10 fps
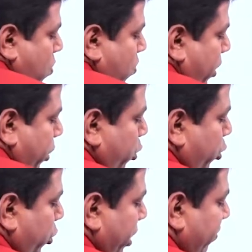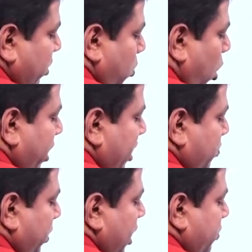What you do, you give a small
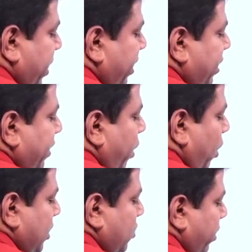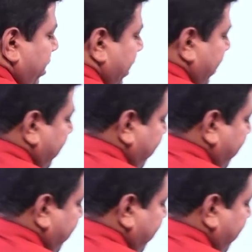displacement horizontally,